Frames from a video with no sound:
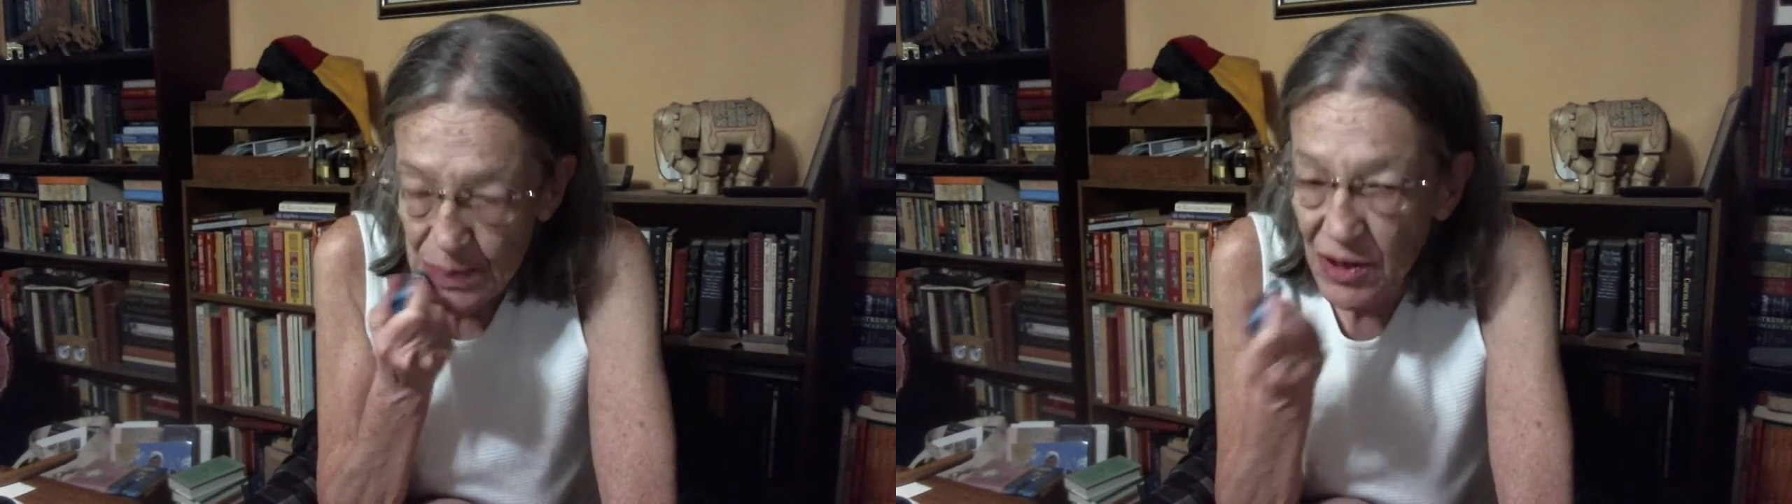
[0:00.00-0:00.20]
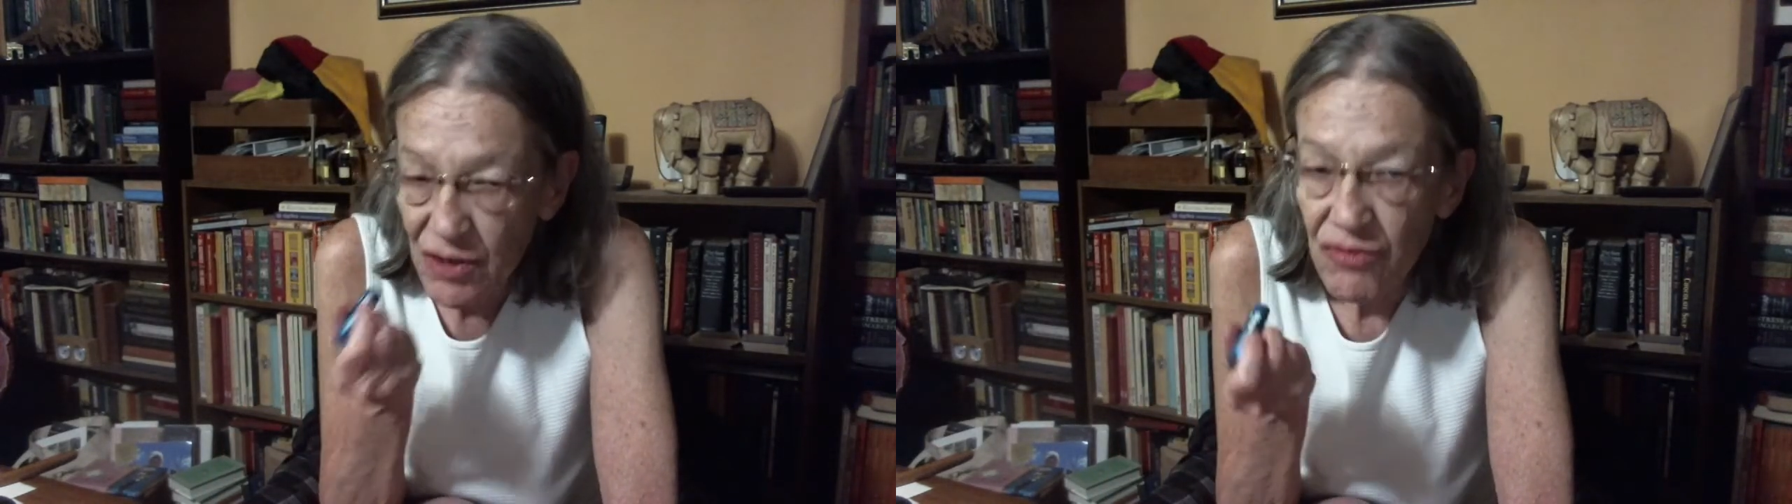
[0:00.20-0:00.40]

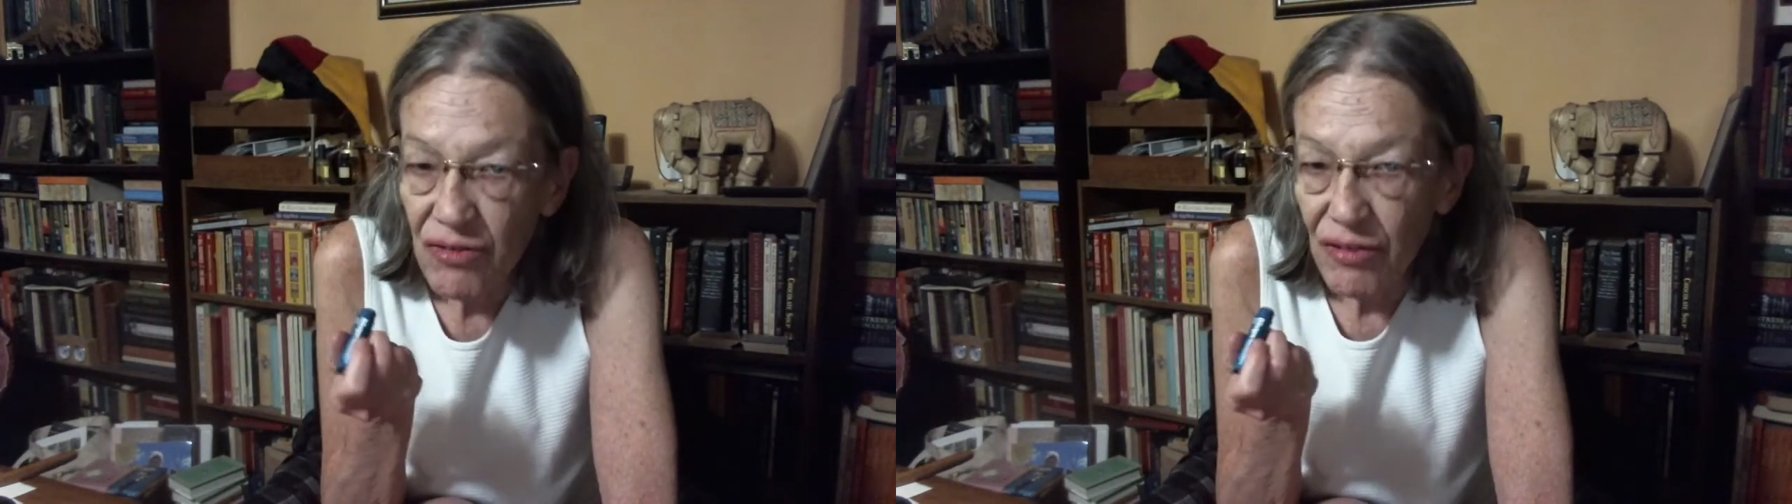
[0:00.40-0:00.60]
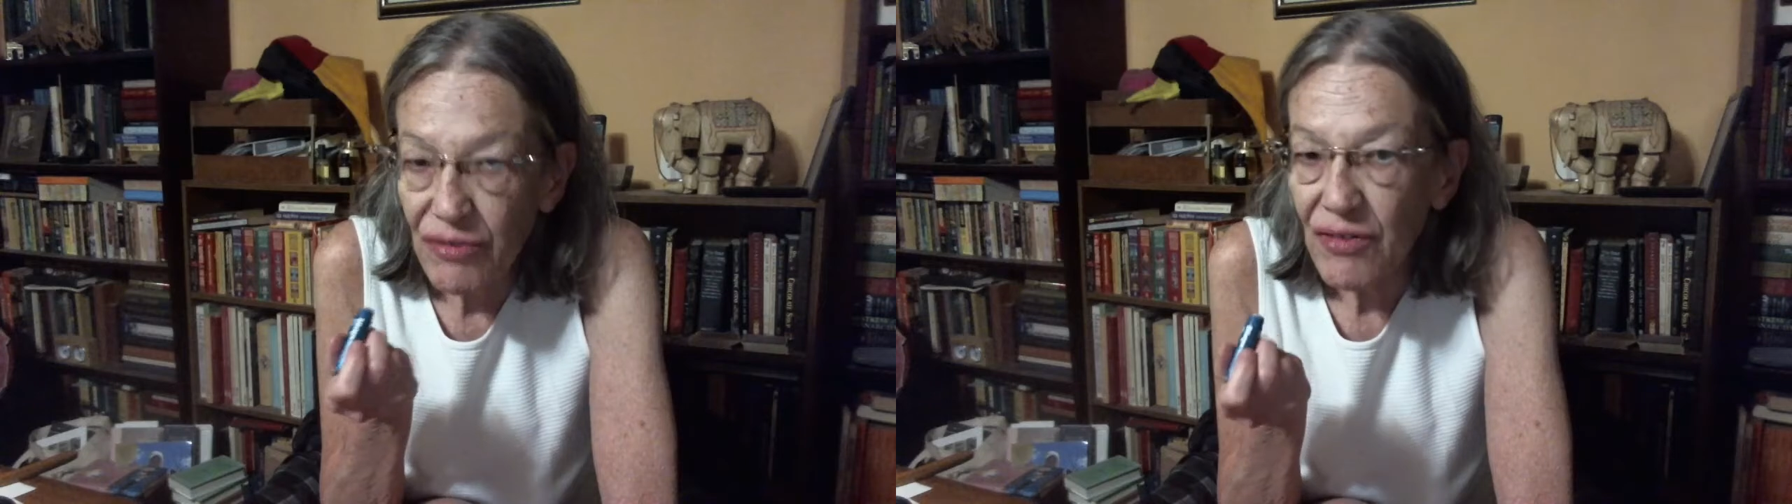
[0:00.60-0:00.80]

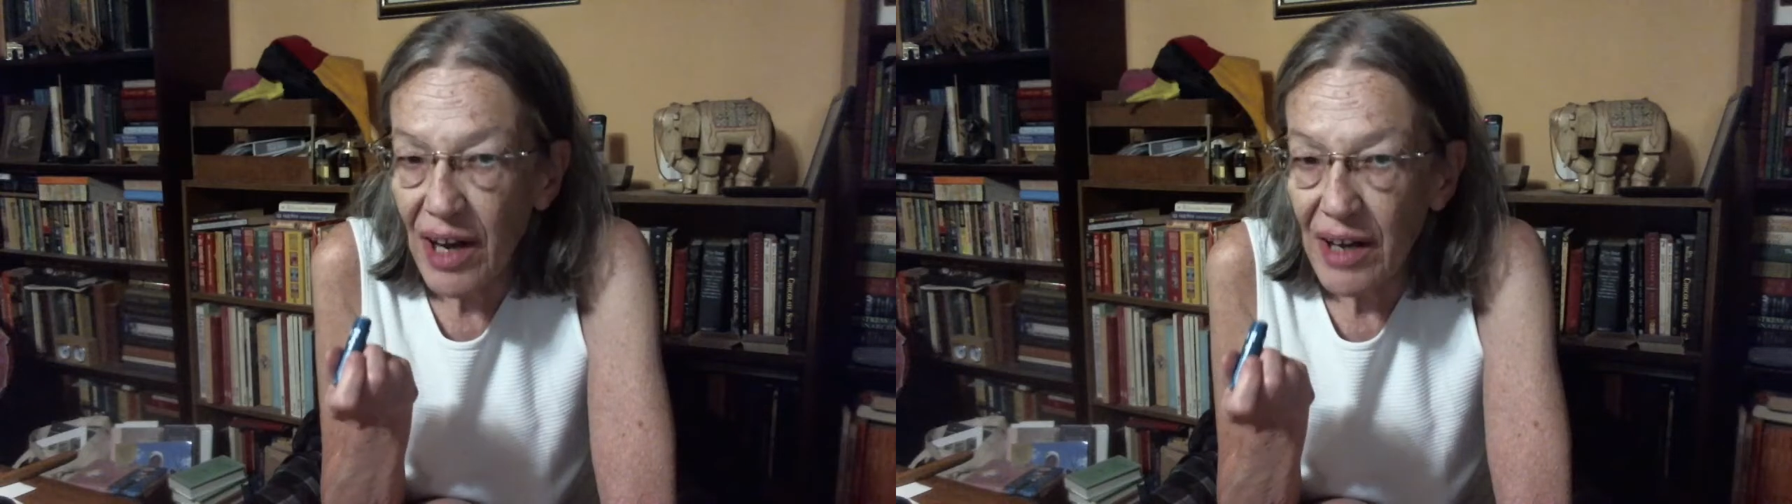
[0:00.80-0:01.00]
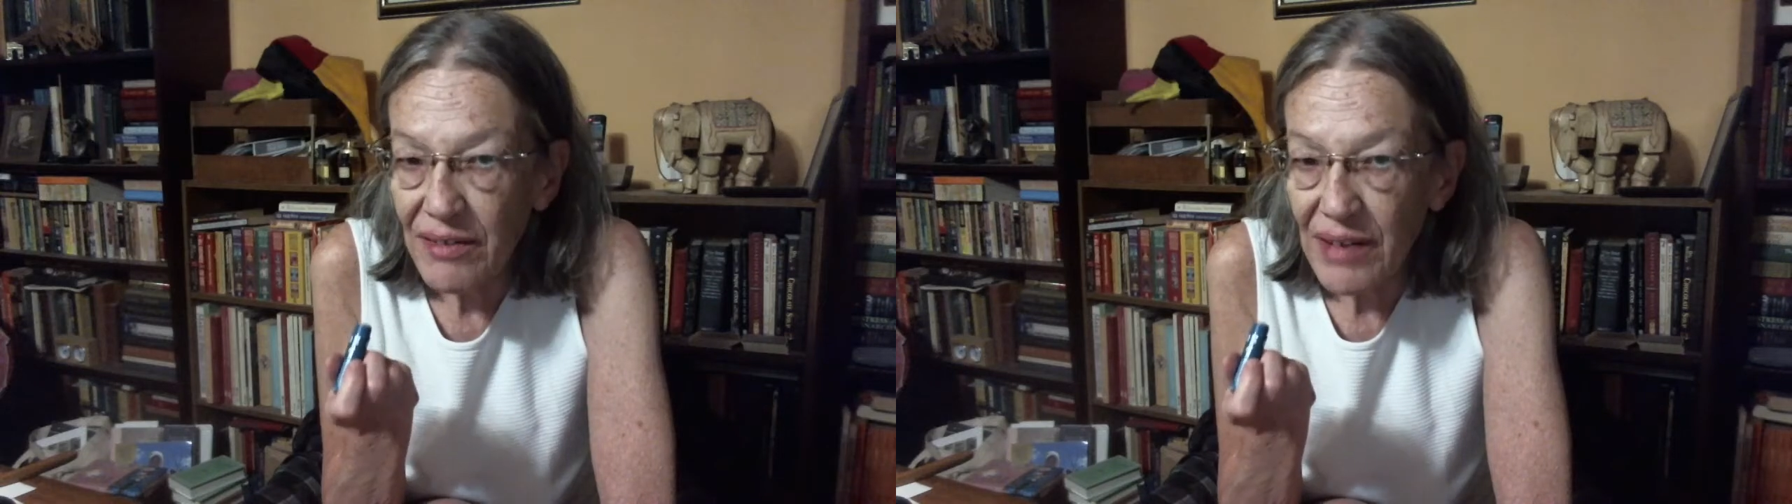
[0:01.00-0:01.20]
controlled
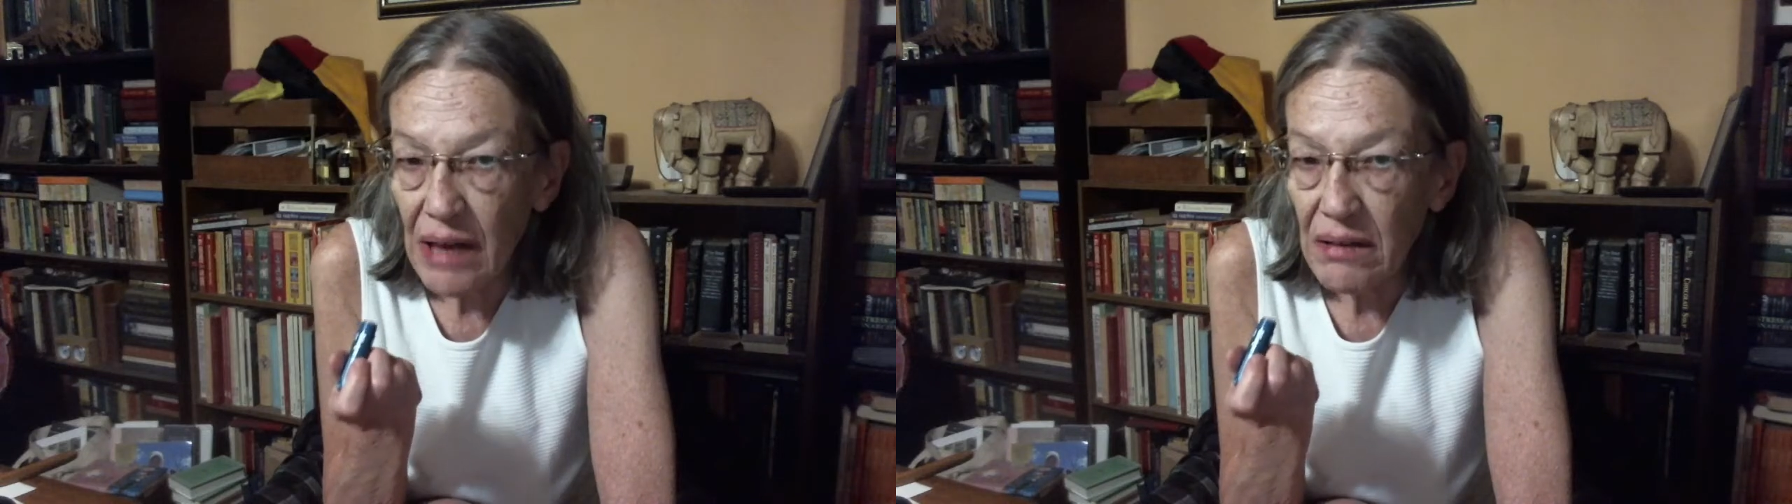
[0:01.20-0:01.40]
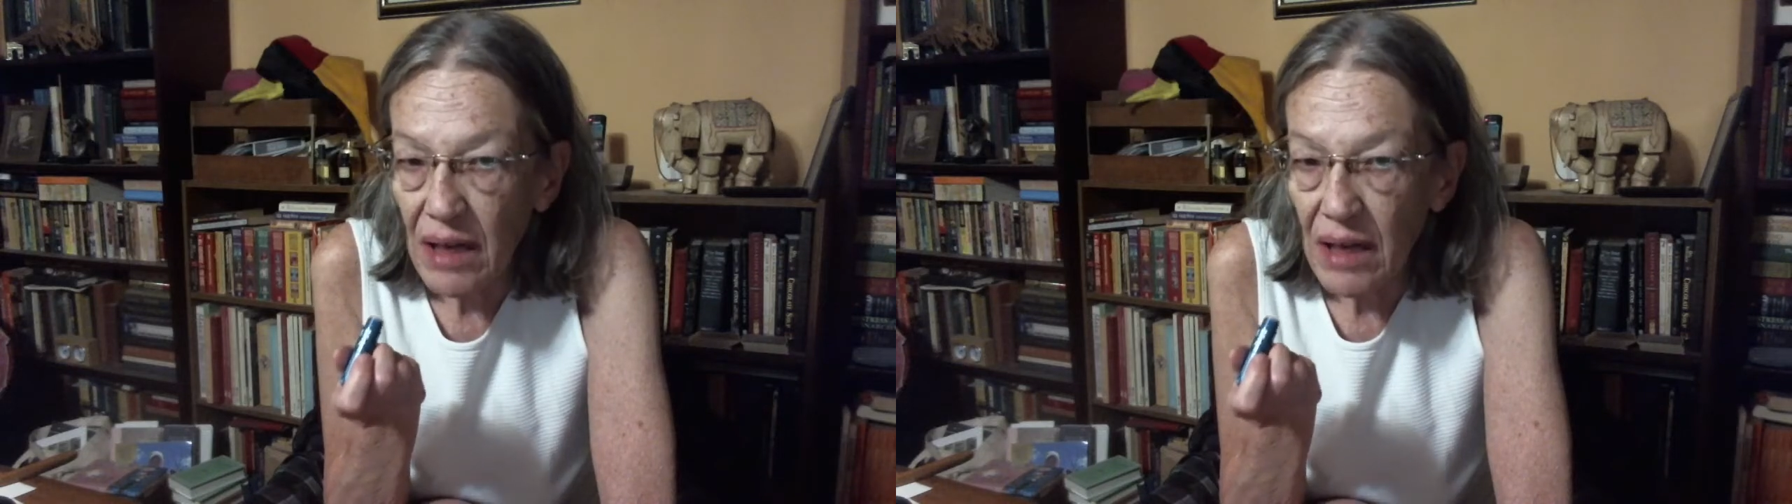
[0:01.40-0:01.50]
trials out